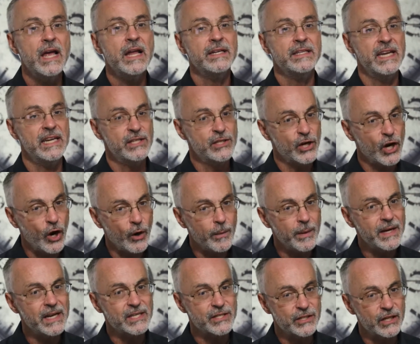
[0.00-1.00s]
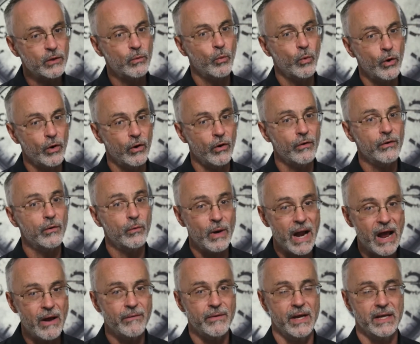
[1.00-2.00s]
deterministic world
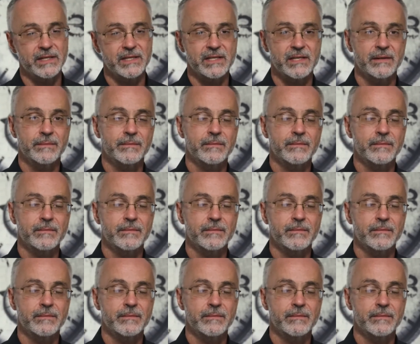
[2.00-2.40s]
around us.